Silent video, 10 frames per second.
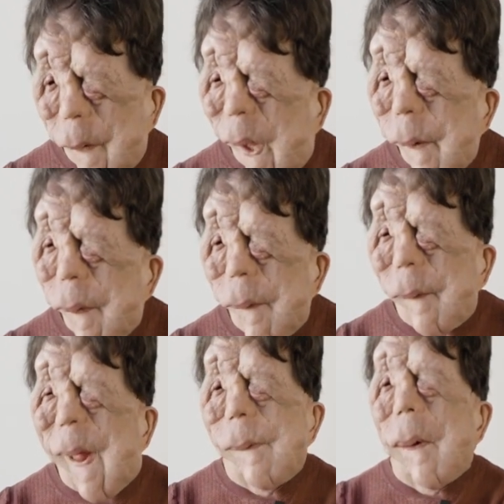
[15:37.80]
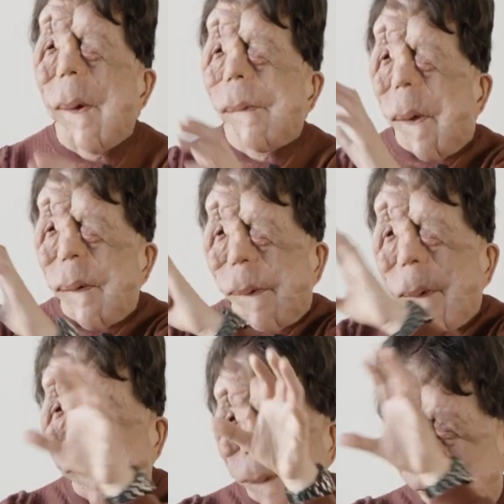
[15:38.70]
and I've got way more
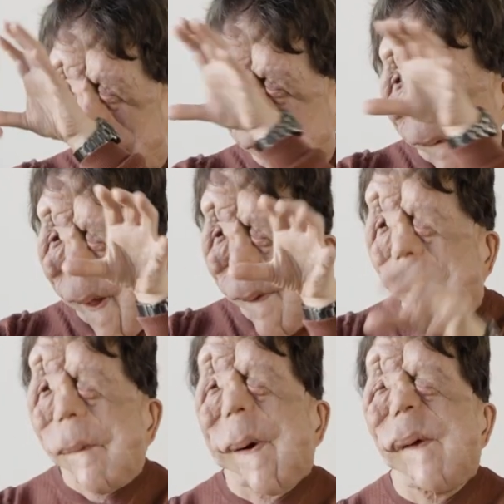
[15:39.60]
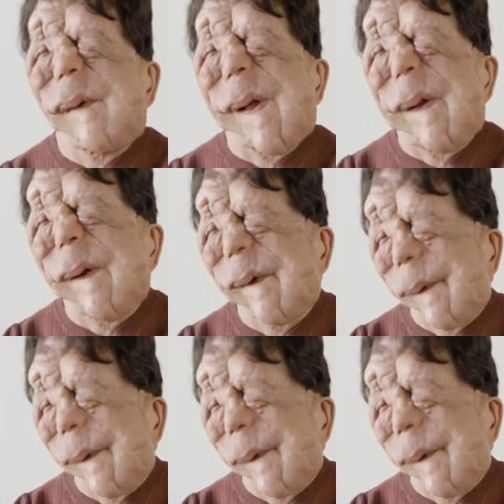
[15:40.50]
Pokemon Build-A-Bear plushies